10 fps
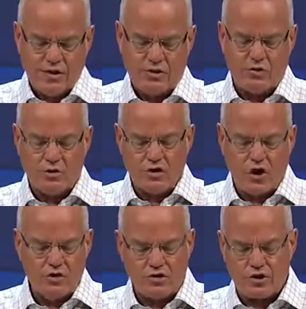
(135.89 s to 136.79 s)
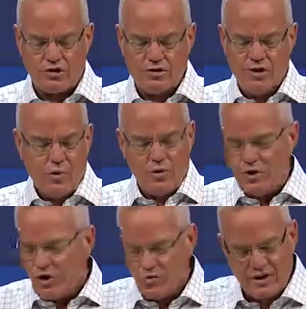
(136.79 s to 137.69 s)
Your culture will
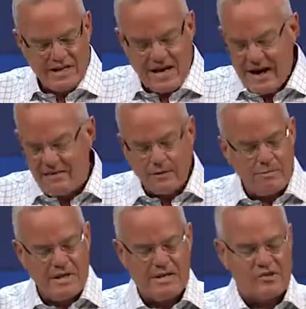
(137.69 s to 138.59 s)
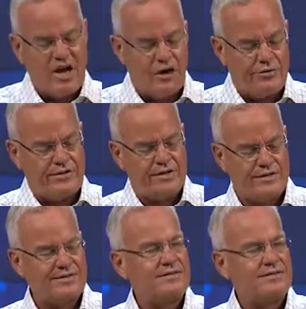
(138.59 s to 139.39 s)
only ever be as healthy